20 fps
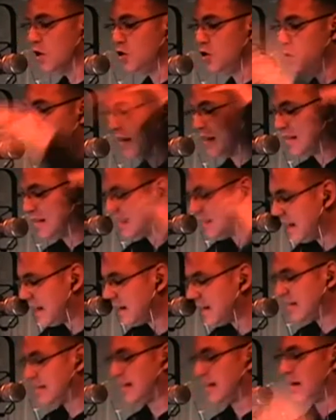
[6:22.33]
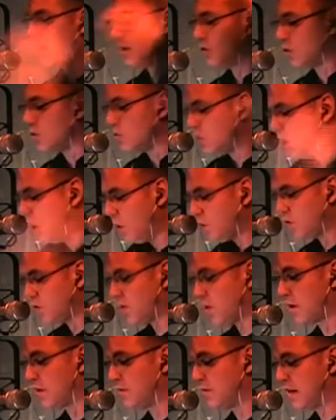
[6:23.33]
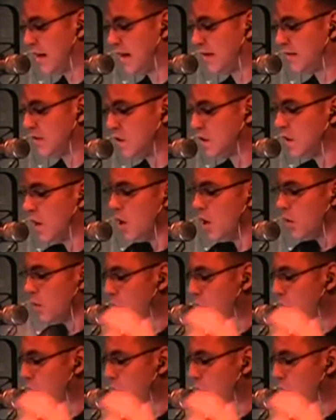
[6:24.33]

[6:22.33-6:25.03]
You insisted under no circumstances